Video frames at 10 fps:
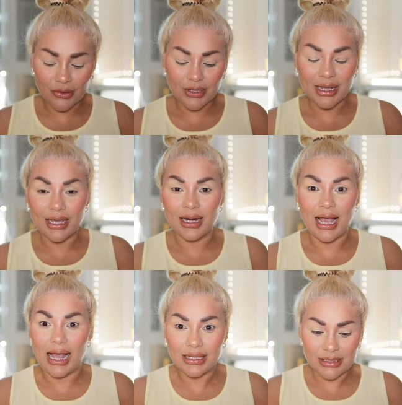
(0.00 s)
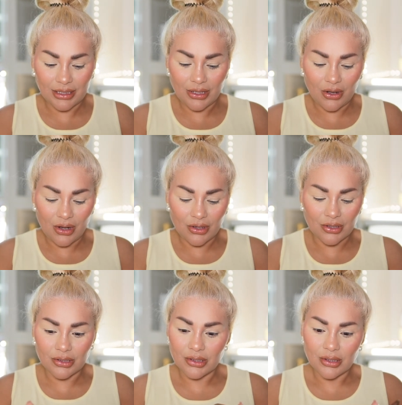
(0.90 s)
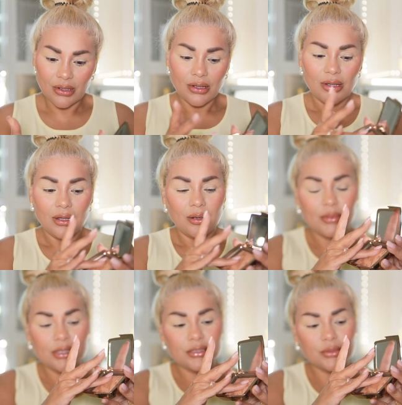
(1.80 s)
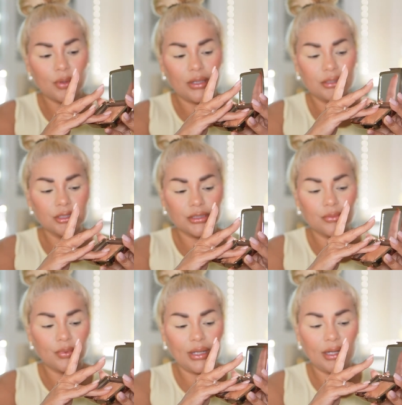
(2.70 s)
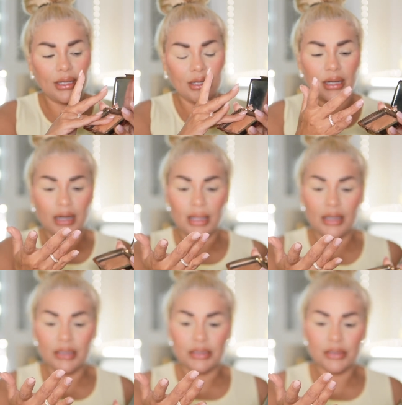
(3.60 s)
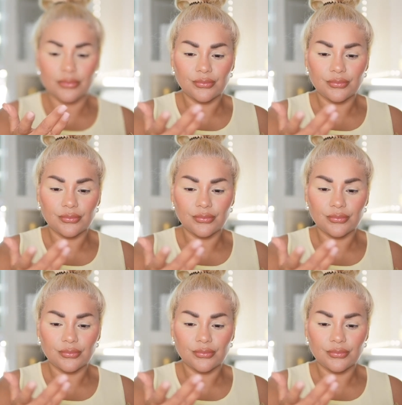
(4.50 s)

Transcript: look like it has any color. I'm going to swatch Radiant Light.